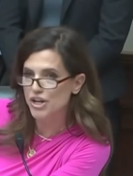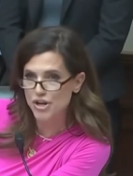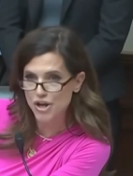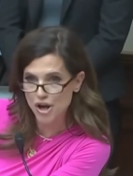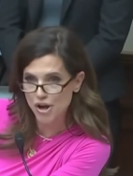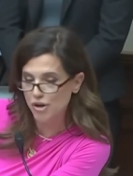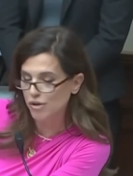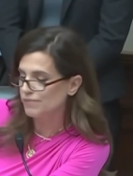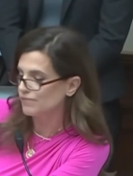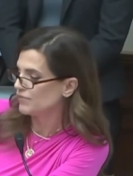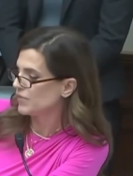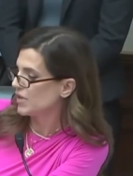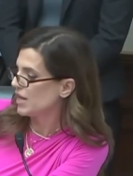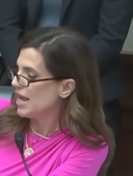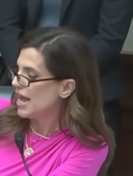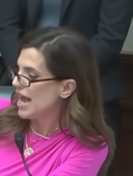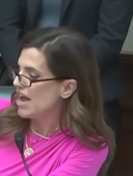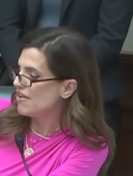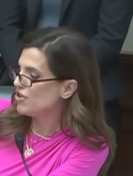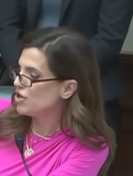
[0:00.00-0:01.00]
a no.
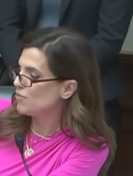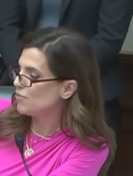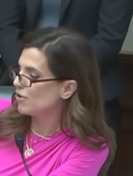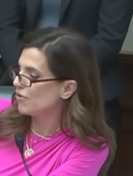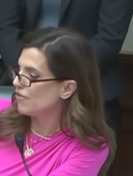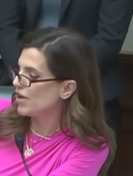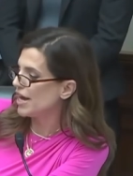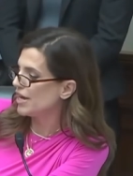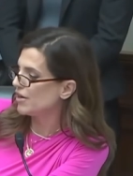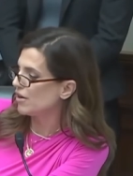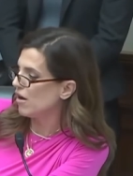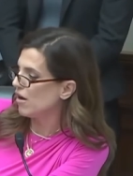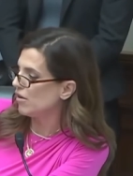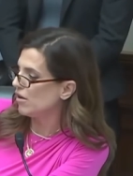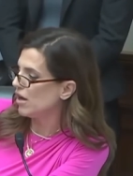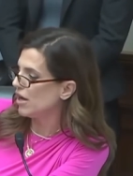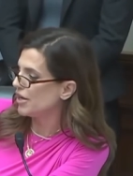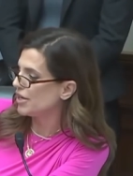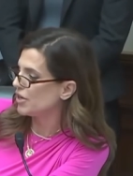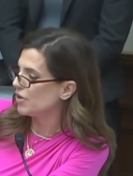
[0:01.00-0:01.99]
Have you provided all
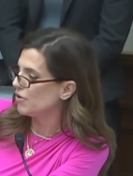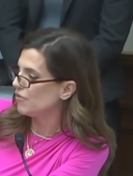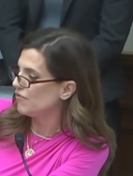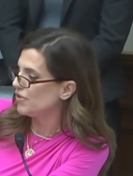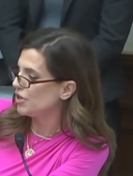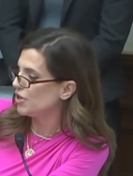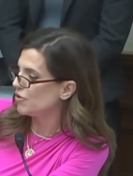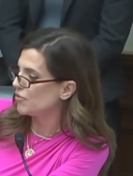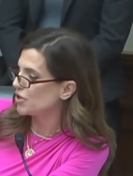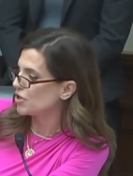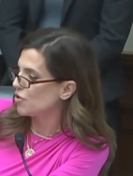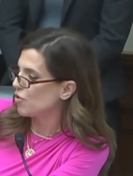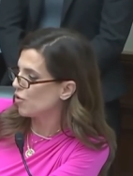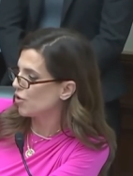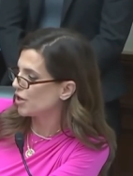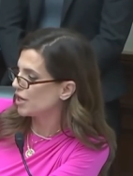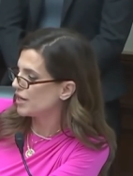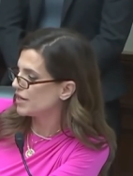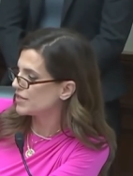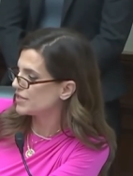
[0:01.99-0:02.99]
Unbelievable.
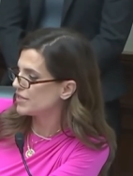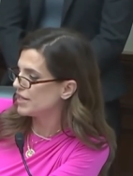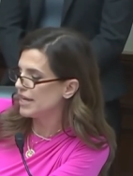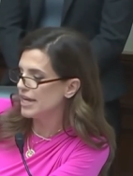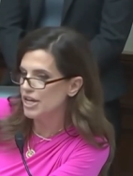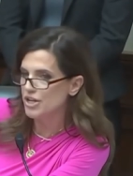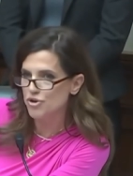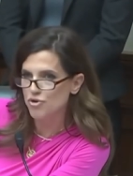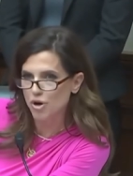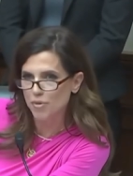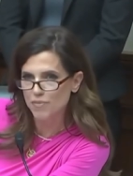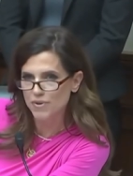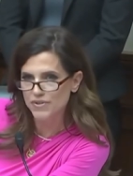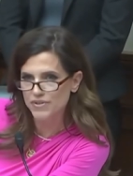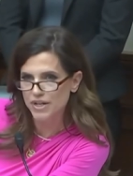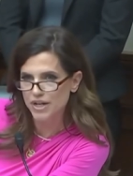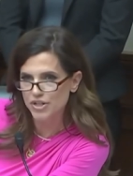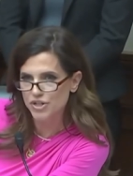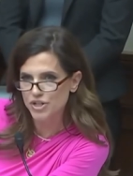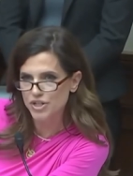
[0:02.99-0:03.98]
recordings in your
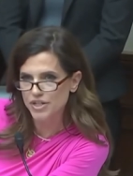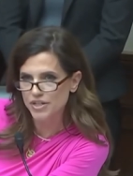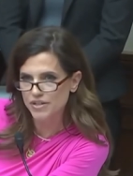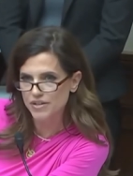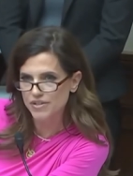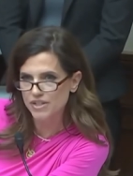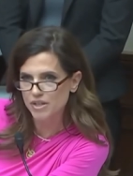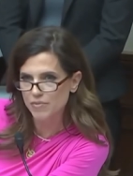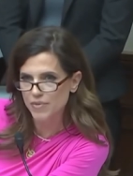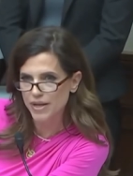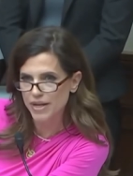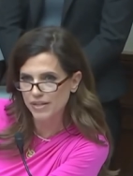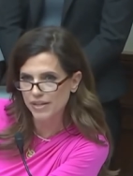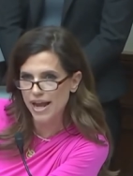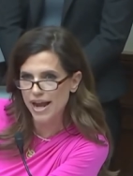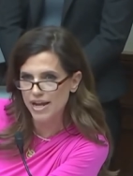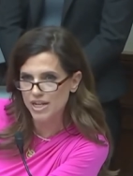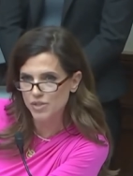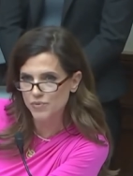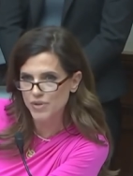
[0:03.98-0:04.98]
possession to this committee
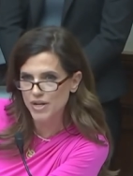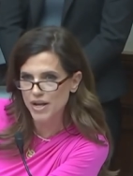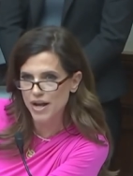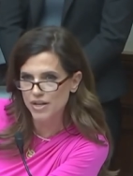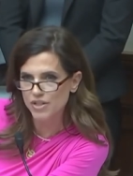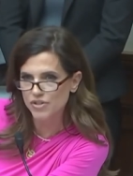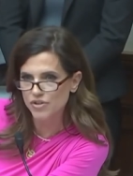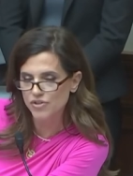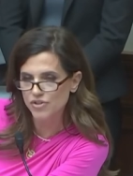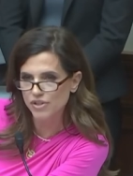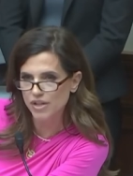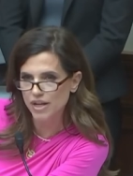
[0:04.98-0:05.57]
as we asked on